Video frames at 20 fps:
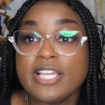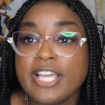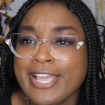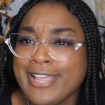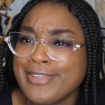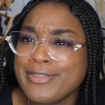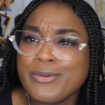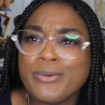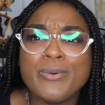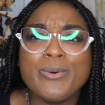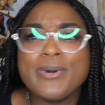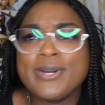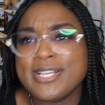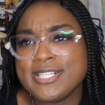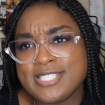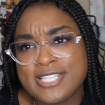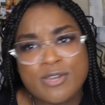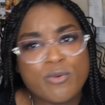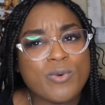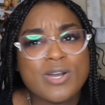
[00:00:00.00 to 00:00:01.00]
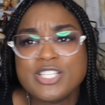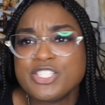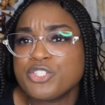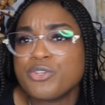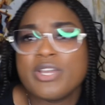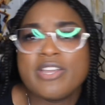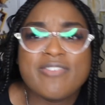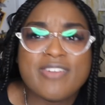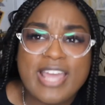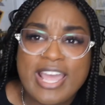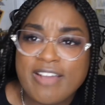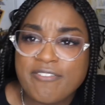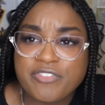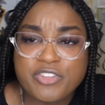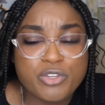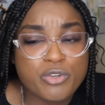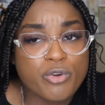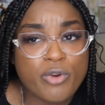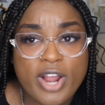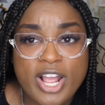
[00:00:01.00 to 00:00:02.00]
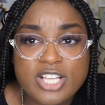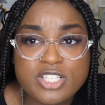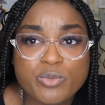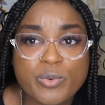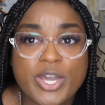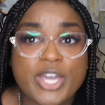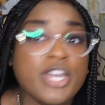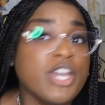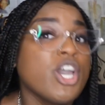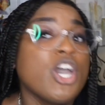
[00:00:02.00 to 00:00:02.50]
and you will continue once you, even after you graduate,